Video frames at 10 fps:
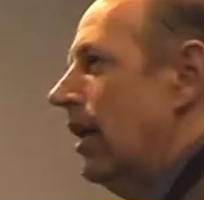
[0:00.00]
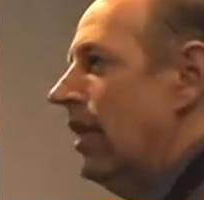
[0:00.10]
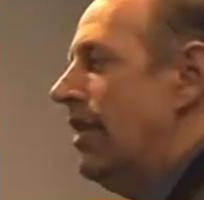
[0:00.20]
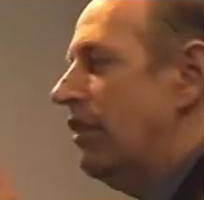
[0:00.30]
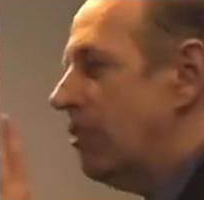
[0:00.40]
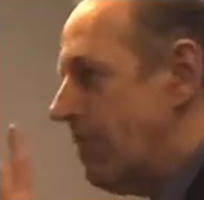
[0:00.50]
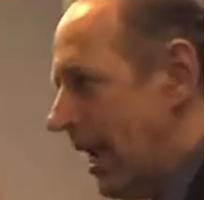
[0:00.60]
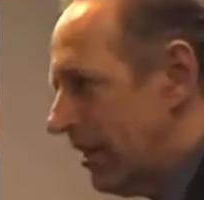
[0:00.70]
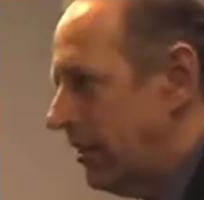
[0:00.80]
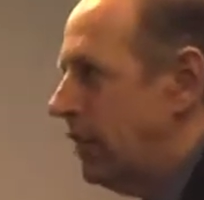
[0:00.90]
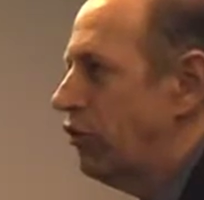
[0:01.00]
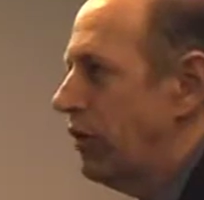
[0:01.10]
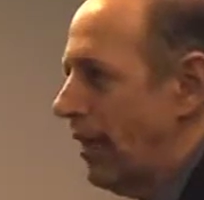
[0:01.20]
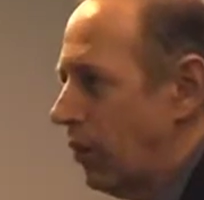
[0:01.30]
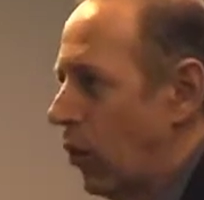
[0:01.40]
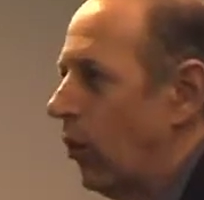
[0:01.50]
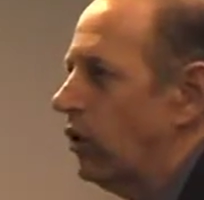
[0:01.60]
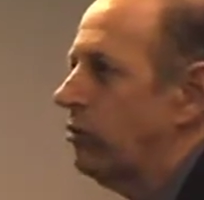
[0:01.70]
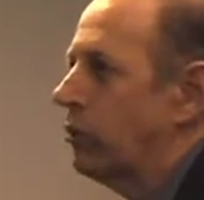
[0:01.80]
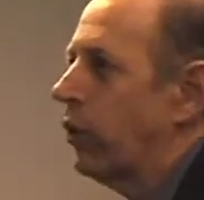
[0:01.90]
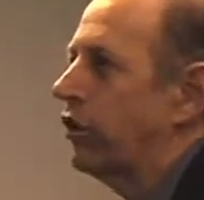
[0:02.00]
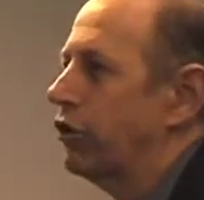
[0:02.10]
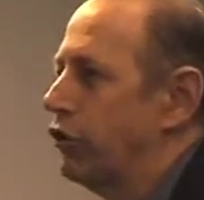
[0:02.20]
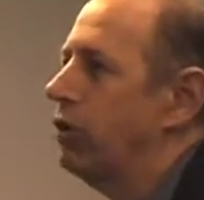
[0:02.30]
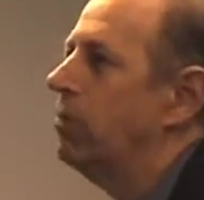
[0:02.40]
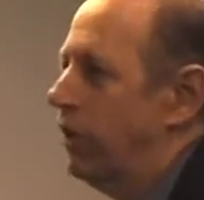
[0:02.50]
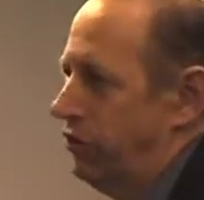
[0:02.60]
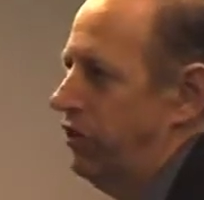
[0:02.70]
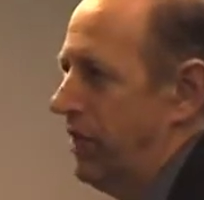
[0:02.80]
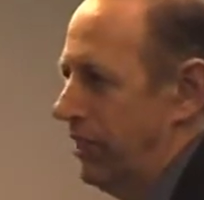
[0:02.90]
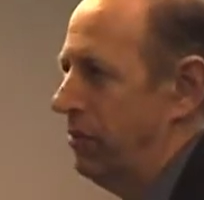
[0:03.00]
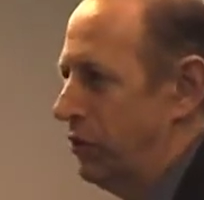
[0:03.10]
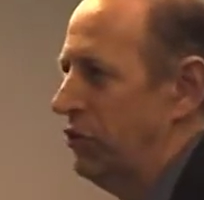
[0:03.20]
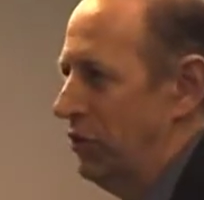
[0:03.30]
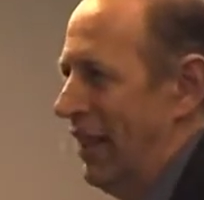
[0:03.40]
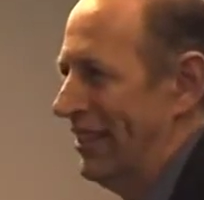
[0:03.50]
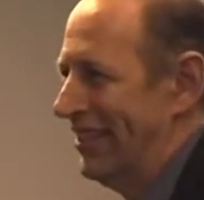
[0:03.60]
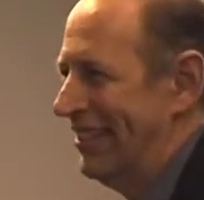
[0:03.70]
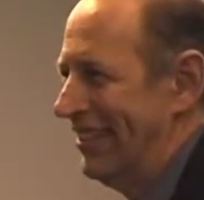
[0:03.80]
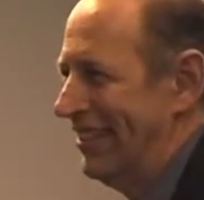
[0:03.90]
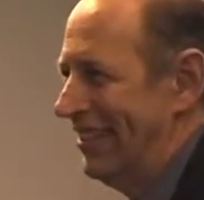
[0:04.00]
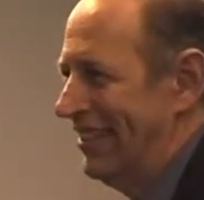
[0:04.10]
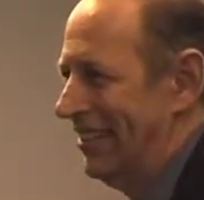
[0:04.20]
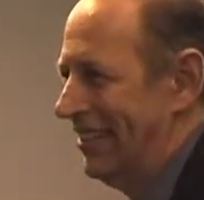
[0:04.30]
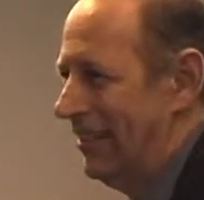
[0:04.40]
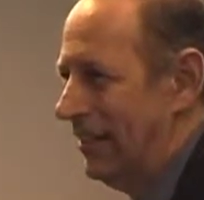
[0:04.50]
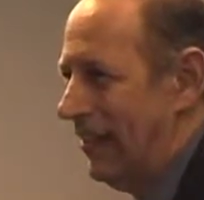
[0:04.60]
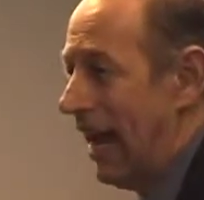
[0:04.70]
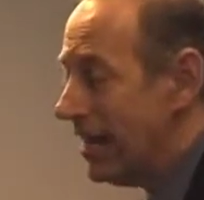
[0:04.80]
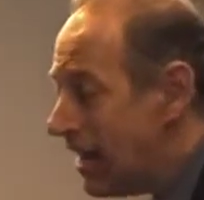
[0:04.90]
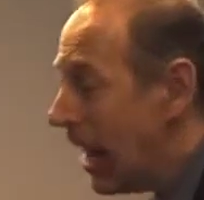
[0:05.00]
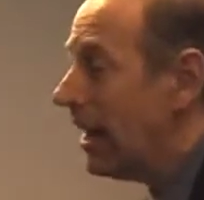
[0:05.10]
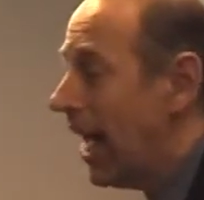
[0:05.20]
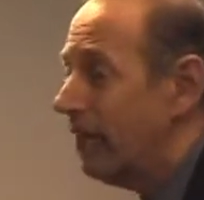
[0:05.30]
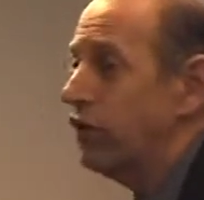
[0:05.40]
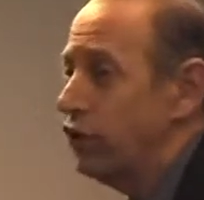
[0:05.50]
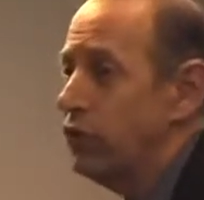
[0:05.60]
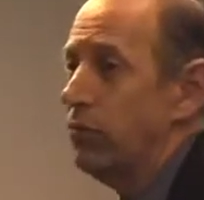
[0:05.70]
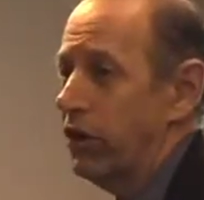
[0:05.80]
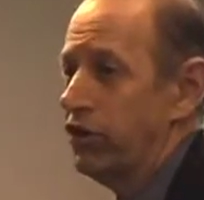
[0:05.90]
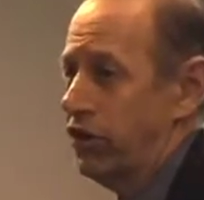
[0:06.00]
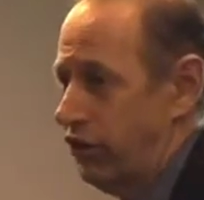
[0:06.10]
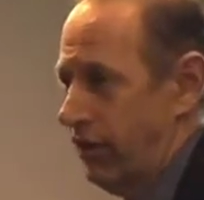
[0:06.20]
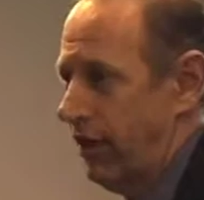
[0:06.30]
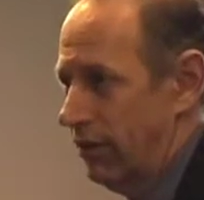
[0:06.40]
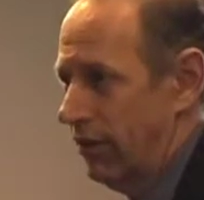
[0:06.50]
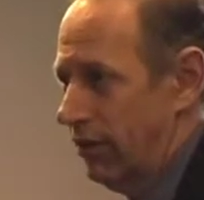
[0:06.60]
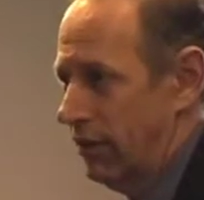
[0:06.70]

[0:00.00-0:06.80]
There's a math teacher down the hall who's been working 2 months to get them to do that and not having too much success.